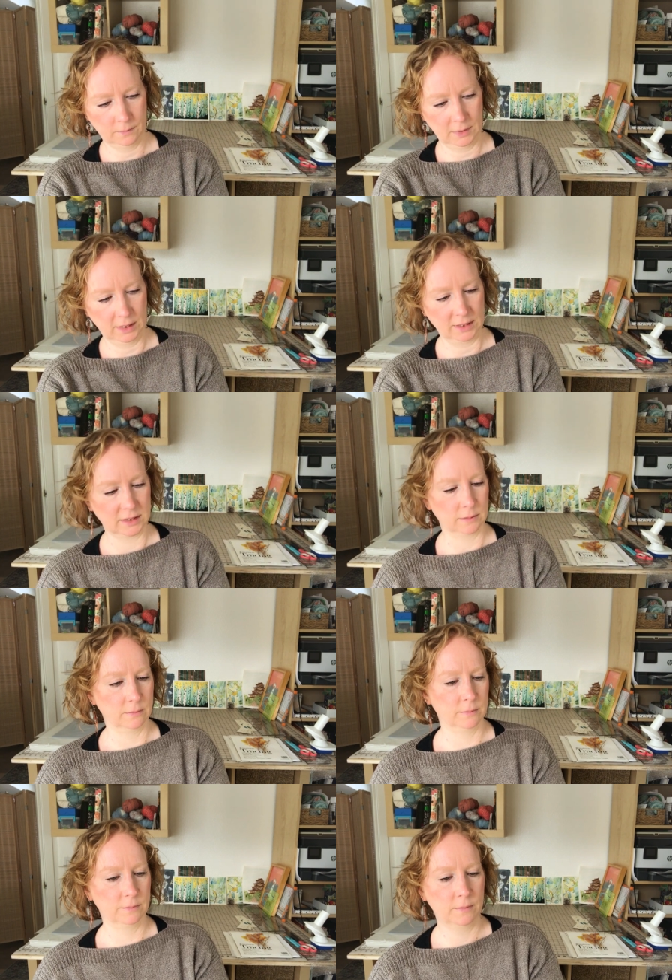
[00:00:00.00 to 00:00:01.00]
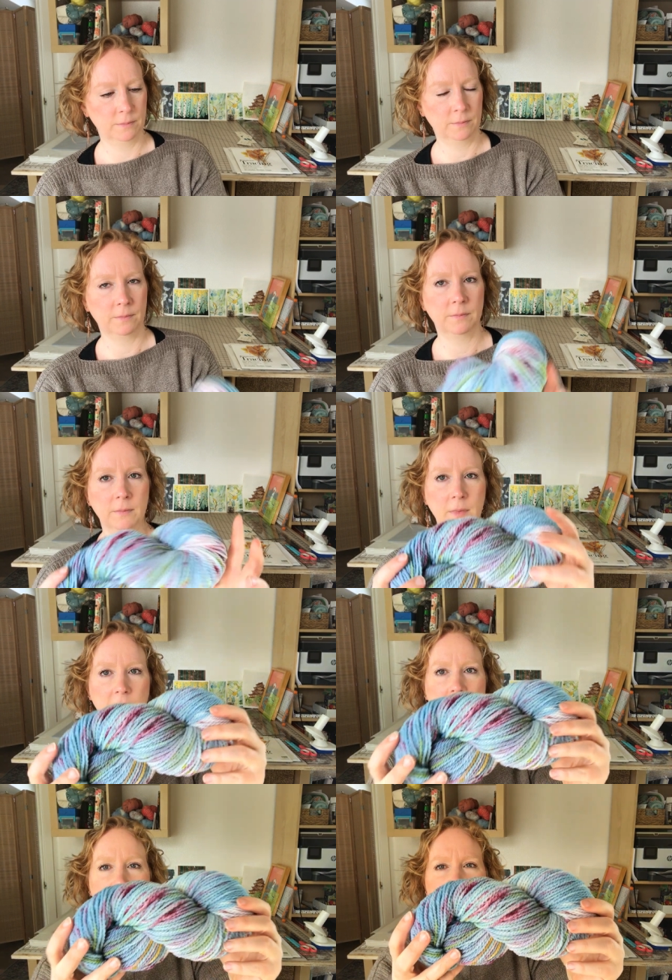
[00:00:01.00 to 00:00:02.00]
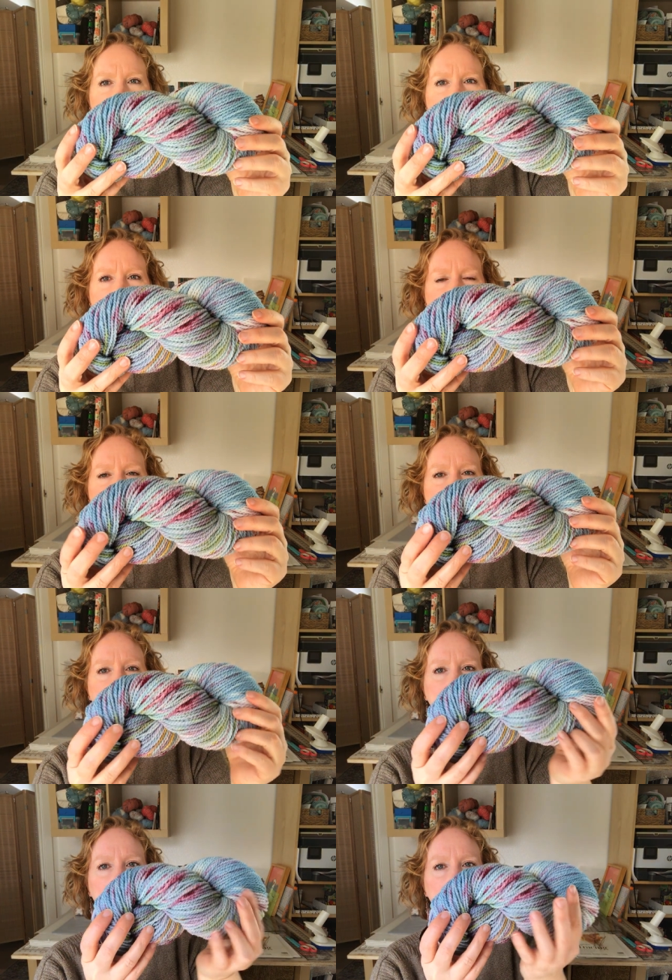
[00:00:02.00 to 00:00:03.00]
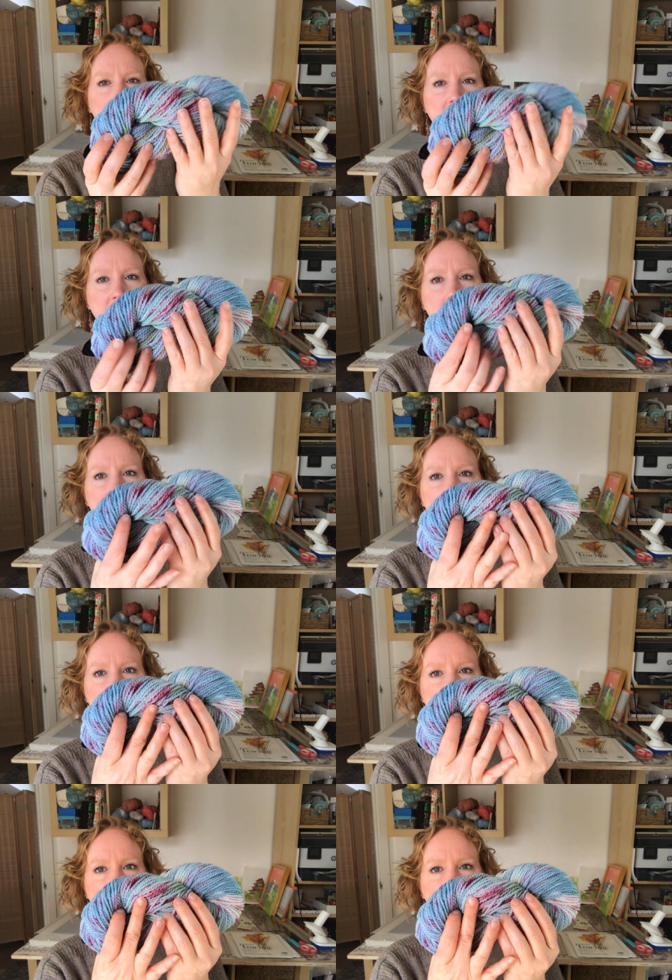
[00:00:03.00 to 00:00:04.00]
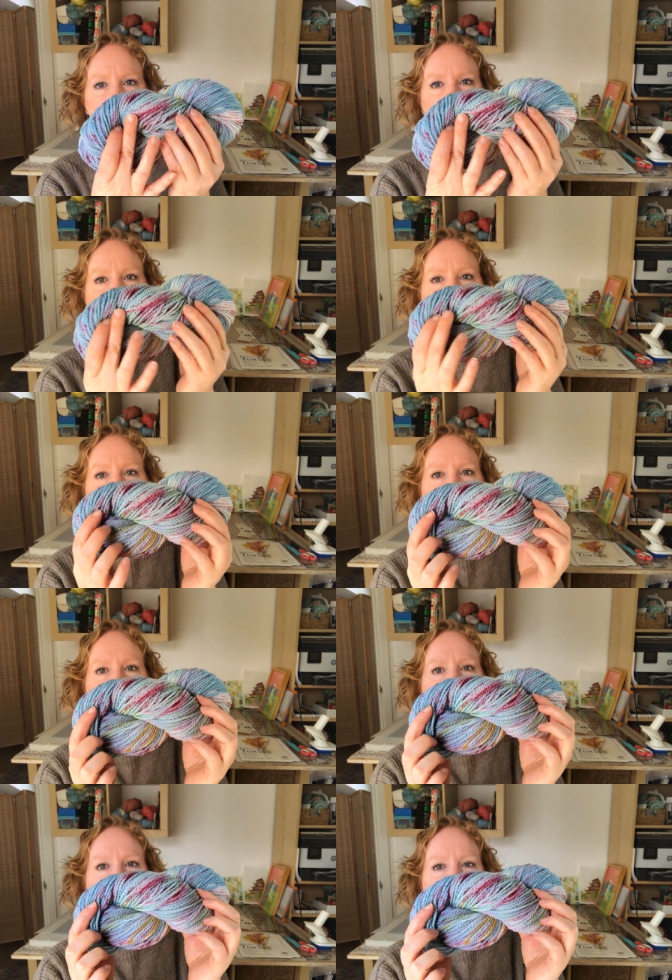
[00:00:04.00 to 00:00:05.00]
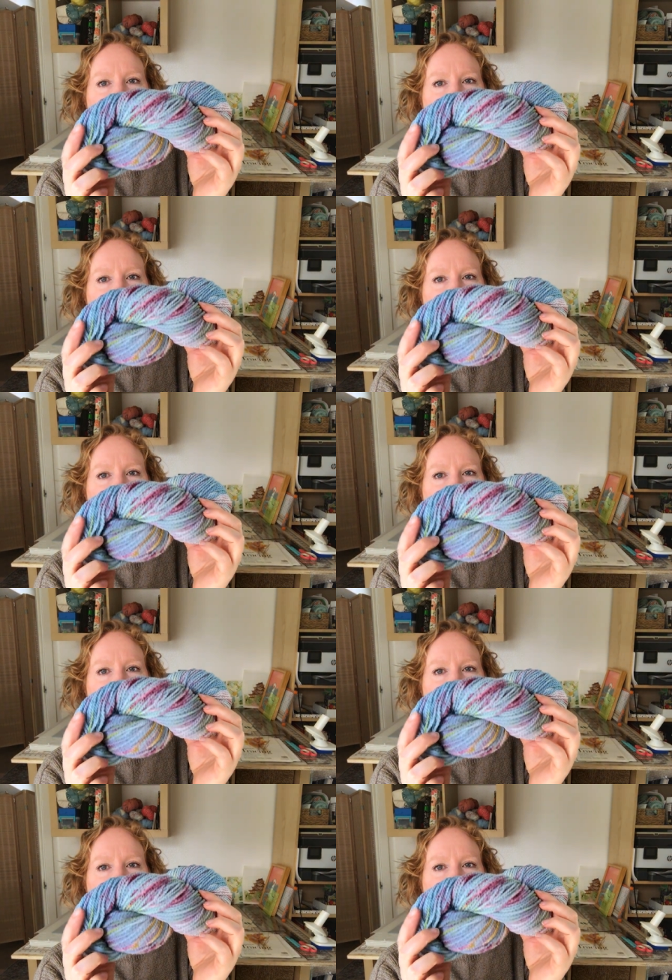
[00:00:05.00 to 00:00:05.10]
I guess some kind of pinky bits in there as well.